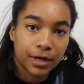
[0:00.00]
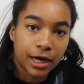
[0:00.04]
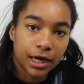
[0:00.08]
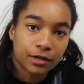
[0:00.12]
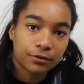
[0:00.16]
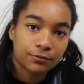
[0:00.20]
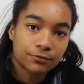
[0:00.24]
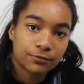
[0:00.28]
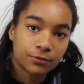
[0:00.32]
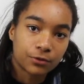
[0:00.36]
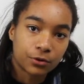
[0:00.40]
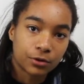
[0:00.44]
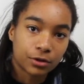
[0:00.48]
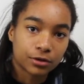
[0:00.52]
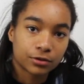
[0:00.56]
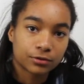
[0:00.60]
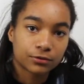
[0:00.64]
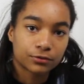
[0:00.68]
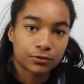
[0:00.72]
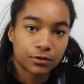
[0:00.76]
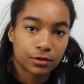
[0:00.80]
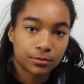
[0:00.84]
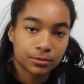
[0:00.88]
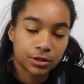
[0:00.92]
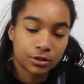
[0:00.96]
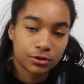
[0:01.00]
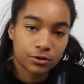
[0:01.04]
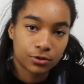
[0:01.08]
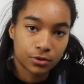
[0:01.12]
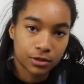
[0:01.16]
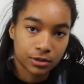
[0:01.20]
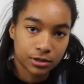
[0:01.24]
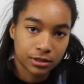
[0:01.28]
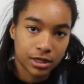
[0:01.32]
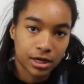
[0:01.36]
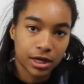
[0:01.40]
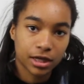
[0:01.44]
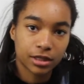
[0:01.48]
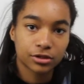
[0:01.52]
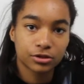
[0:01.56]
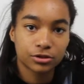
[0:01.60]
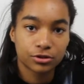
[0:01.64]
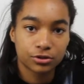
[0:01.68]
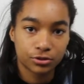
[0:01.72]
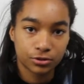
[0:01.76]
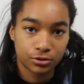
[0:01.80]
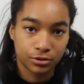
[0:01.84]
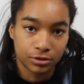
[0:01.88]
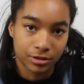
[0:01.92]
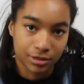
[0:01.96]
back and forth from the cortex
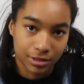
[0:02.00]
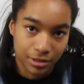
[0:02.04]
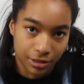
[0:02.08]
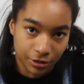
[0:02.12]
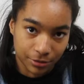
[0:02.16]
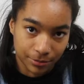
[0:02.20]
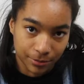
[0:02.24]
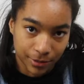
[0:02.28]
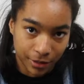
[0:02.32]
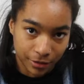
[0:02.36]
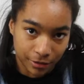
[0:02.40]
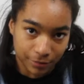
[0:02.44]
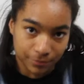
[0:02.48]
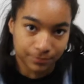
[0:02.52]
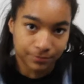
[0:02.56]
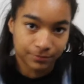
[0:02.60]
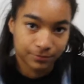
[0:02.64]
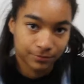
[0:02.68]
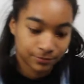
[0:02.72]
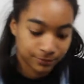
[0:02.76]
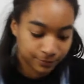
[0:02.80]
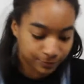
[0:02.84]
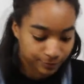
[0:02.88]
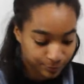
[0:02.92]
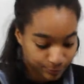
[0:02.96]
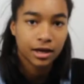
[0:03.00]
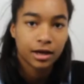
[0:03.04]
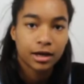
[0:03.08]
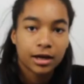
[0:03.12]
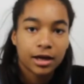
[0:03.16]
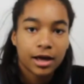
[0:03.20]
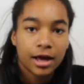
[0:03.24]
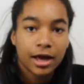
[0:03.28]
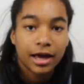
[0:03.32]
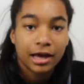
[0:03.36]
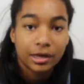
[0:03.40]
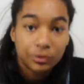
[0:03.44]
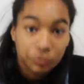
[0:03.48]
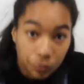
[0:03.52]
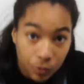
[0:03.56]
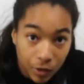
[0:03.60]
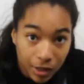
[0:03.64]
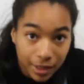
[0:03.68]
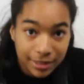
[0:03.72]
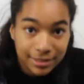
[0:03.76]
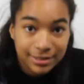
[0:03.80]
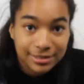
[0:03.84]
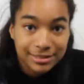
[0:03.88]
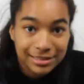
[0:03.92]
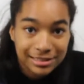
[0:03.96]
to the cerebellum. And
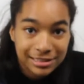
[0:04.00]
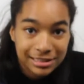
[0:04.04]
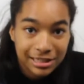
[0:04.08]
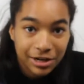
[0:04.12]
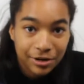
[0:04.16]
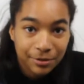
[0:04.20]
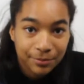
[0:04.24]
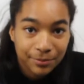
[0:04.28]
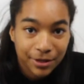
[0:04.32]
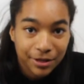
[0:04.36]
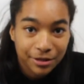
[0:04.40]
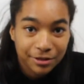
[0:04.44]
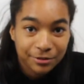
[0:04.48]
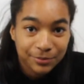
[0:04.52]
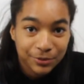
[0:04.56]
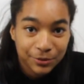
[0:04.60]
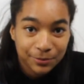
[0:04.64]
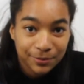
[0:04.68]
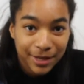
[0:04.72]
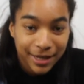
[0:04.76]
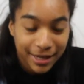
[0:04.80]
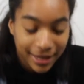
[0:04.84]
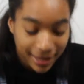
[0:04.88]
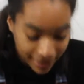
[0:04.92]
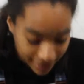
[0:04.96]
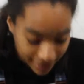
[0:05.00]
what is the cerebellum, you may